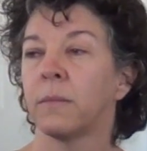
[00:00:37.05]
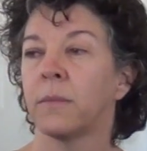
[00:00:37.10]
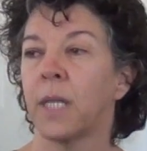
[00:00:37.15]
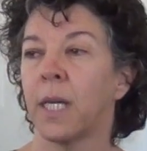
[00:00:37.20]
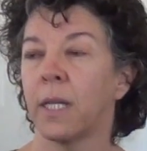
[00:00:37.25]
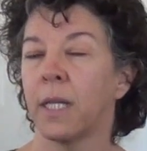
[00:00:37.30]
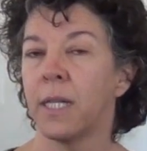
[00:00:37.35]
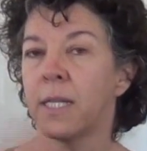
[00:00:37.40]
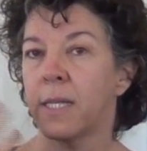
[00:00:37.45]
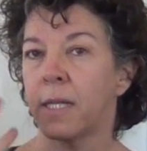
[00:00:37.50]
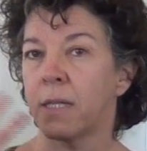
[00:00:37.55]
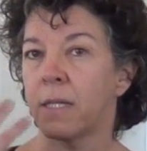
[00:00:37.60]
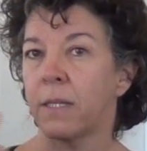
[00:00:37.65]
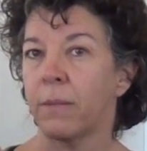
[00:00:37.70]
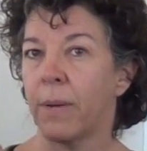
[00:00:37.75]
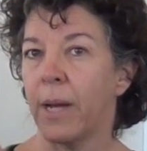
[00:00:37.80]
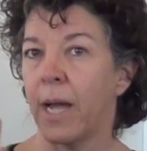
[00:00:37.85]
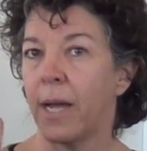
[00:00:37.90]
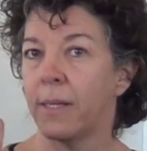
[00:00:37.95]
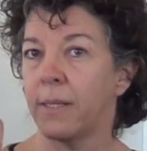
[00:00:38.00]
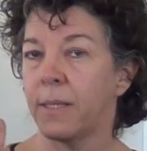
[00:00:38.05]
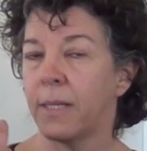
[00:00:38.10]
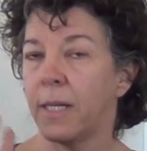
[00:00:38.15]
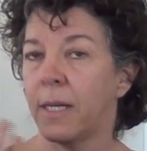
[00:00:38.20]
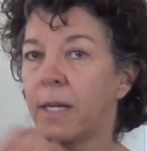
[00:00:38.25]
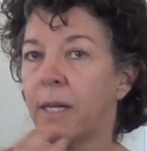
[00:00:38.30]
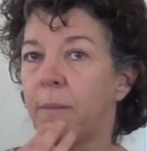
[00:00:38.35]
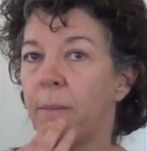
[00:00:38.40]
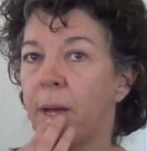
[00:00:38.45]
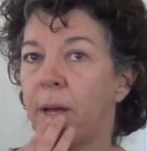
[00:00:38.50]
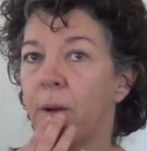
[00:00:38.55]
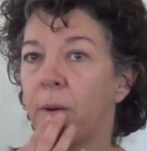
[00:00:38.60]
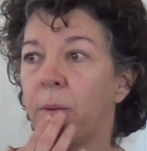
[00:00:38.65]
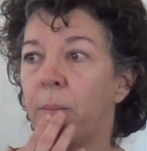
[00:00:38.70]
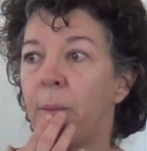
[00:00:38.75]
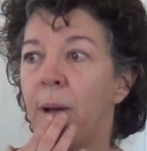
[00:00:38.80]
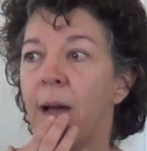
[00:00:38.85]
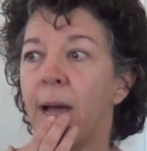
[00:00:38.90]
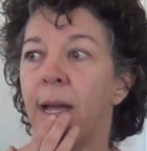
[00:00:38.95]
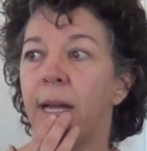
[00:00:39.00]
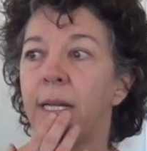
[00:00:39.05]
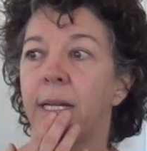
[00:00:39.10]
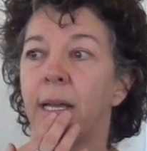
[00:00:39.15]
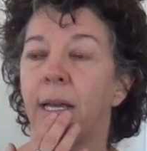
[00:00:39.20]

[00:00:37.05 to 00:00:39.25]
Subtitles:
At least that's the way I see it in my own mind.